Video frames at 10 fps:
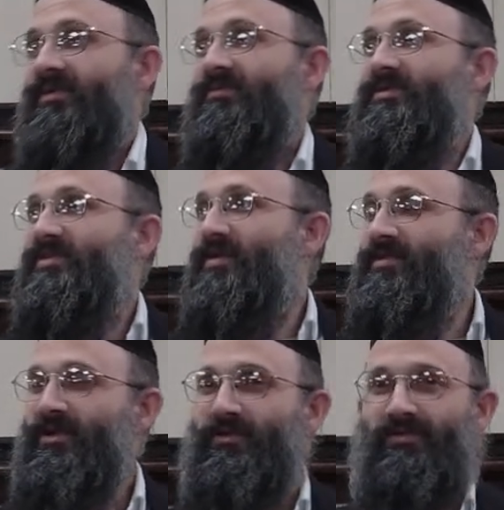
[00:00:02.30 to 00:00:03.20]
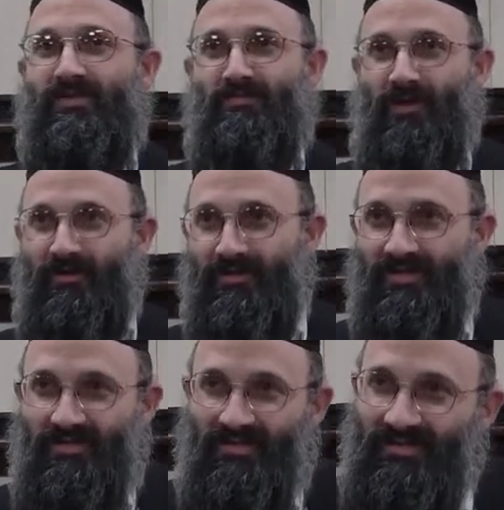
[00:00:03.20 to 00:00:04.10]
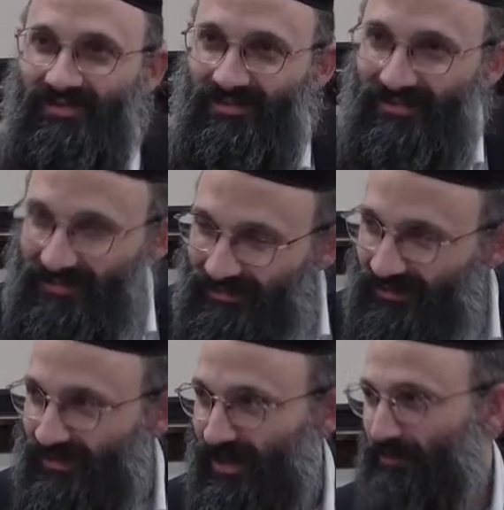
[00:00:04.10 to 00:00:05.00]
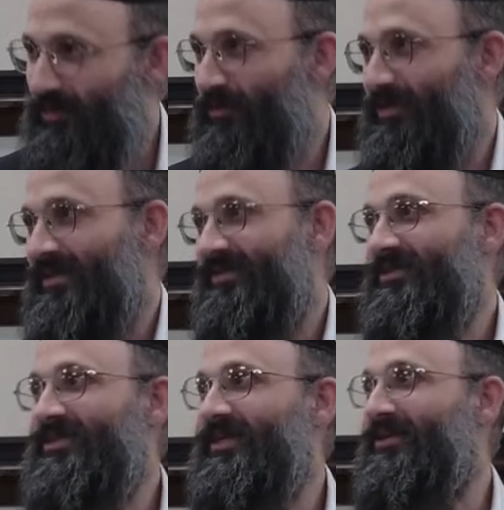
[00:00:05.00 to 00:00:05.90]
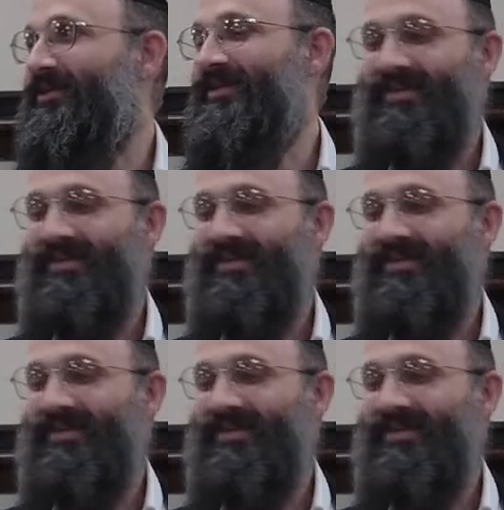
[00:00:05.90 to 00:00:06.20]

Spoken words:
First of all, thank you to Sparks for the opportunity to share